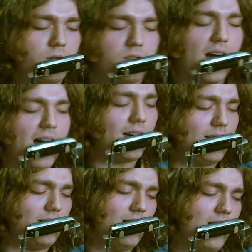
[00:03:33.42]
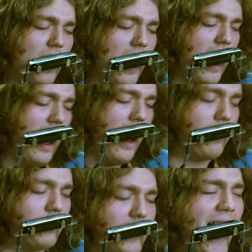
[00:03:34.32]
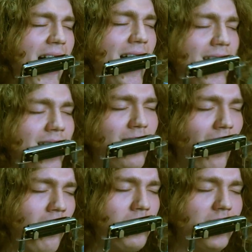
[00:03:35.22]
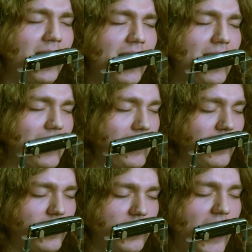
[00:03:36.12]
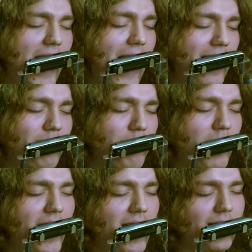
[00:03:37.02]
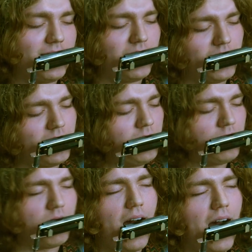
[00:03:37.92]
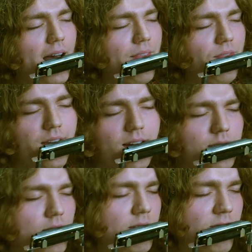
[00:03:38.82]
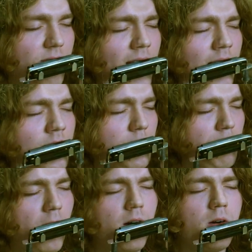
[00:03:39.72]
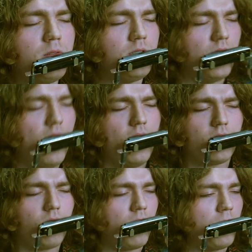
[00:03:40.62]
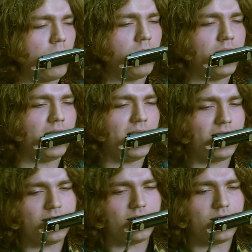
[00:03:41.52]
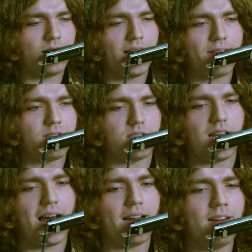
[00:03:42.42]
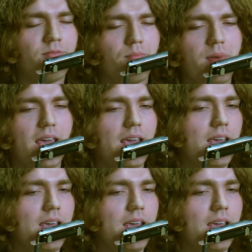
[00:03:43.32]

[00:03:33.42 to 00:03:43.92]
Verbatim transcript: rock. I'm dying on the inside, begging to rot. There's a fence post growing in the left side of me.